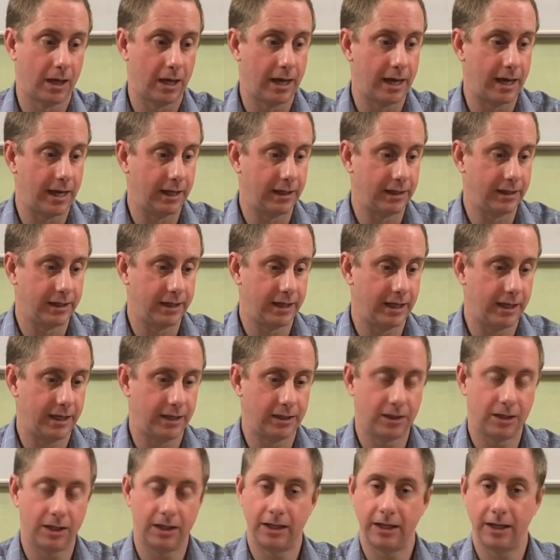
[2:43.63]
And
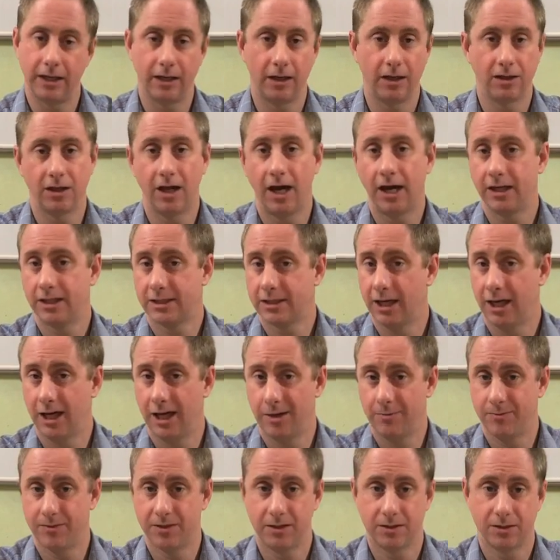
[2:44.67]
then a lot of
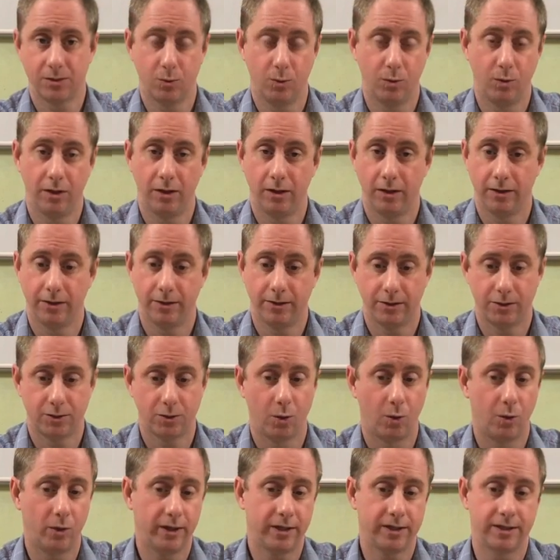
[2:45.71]
times it's with
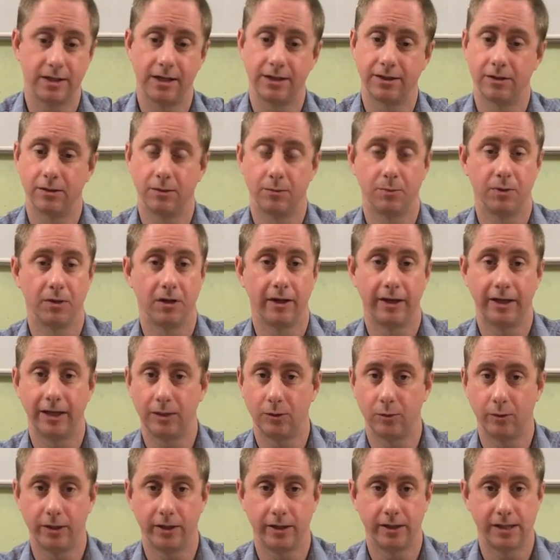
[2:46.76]
toys that they're playing
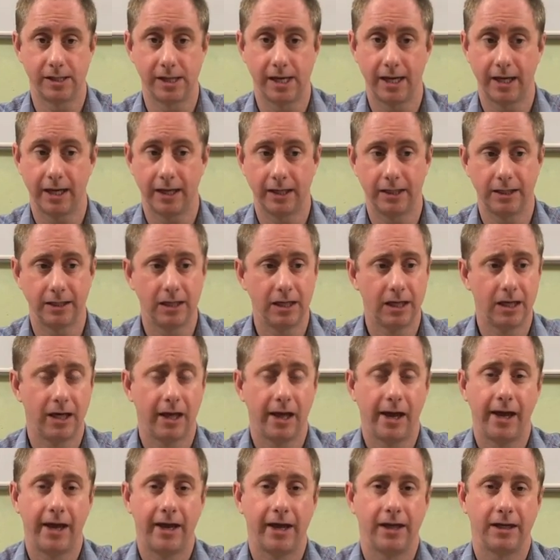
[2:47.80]
with, and
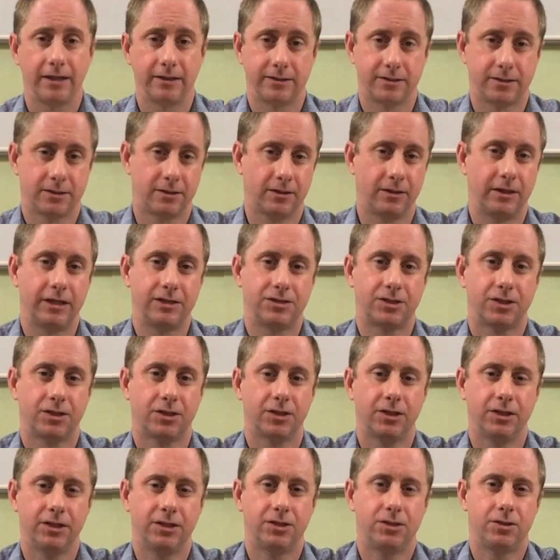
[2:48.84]
it's
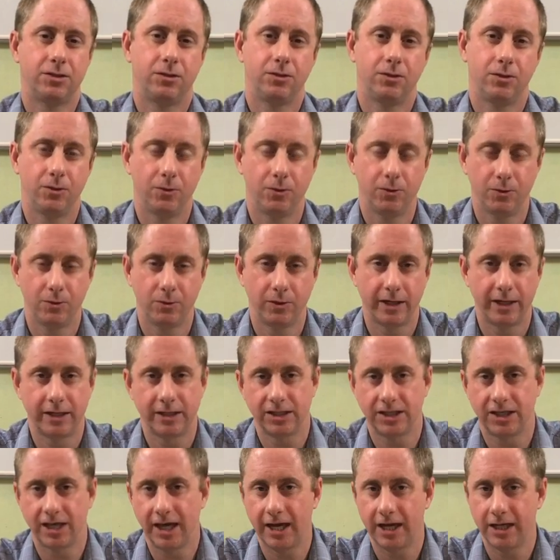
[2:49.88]
good to
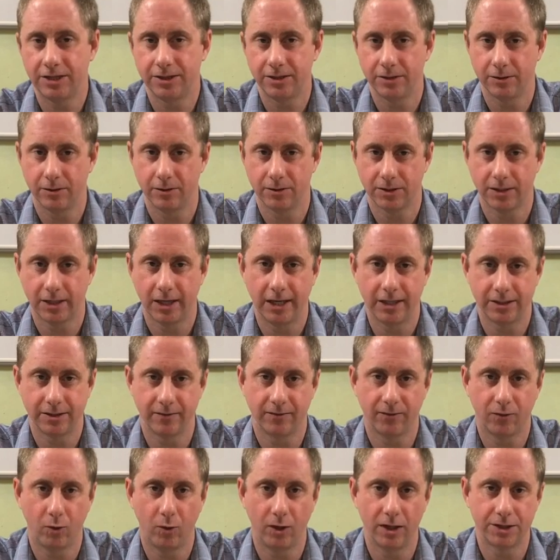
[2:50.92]
engage in those kinds
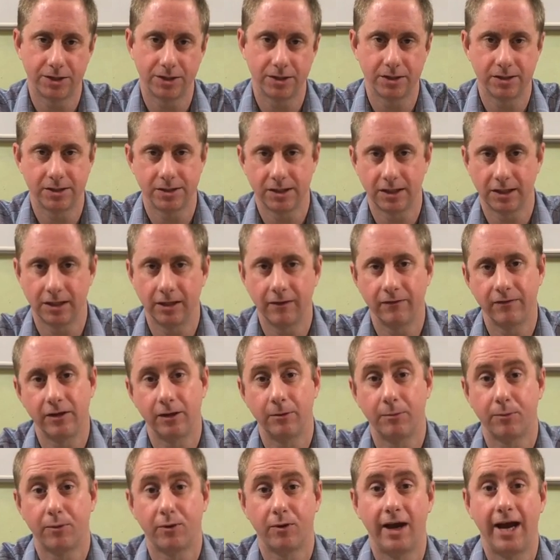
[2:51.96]
of questions to give
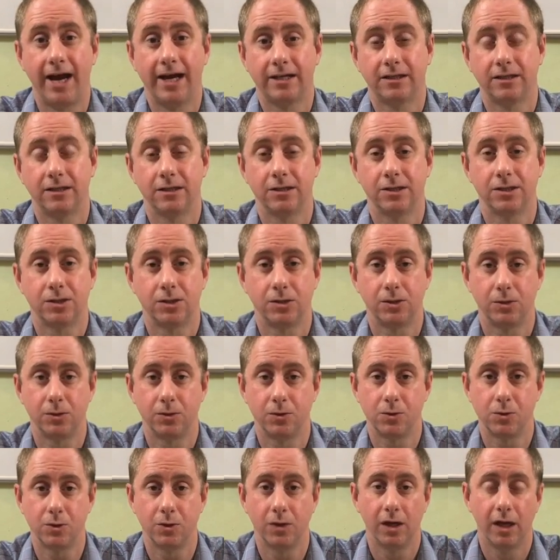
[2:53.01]
them practice
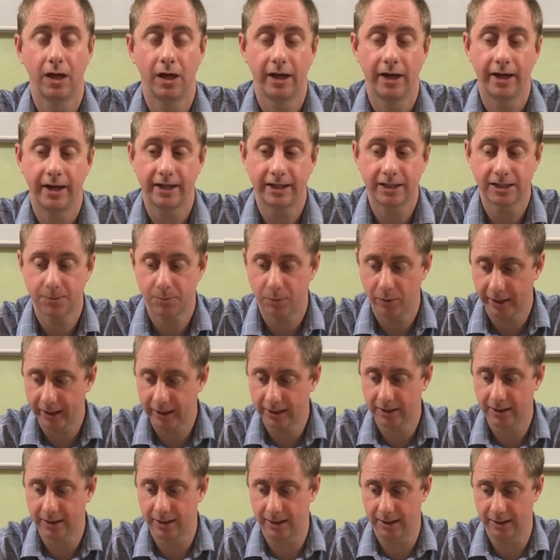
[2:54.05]
to
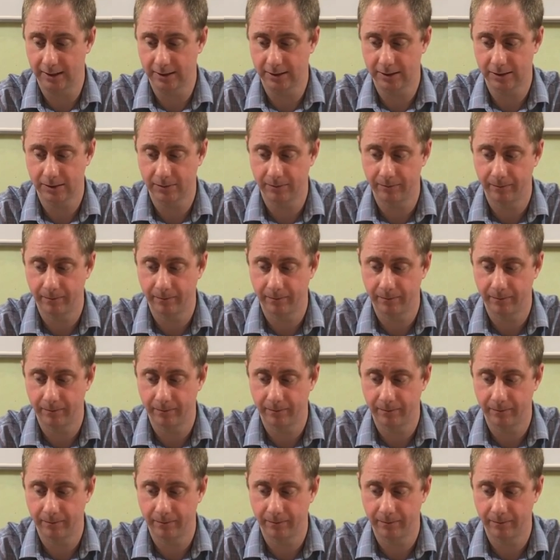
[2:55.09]
explain things.